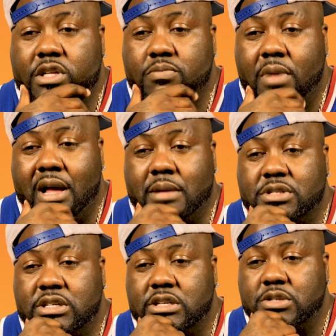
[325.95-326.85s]
when his mom
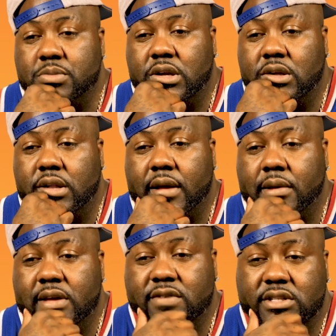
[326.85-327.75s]
sees me,
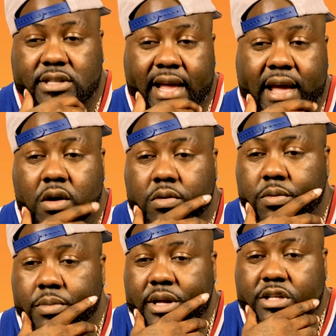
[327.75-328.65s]
like even
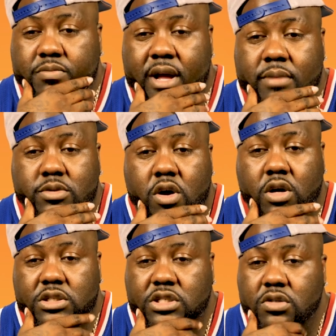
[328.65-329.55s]
now, me and his mom
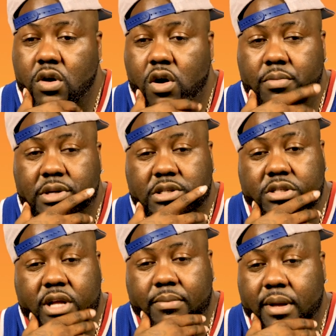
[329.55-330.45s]
talking, she'll call me and
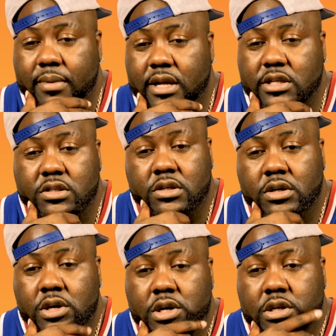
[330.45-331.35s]
just like, baby, I just
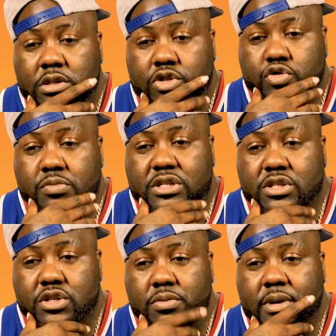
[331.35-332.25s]

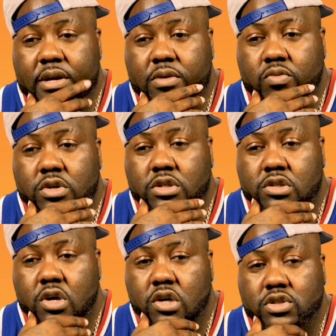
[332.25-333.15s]
missing you, man. Wanted
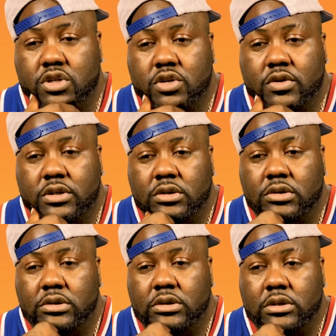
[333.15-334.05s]
to talk to you and
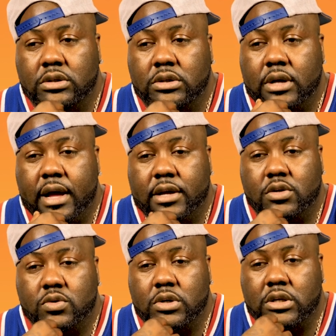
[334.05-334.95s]
how you
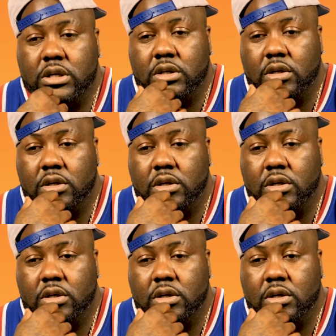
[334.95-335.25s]
doing? And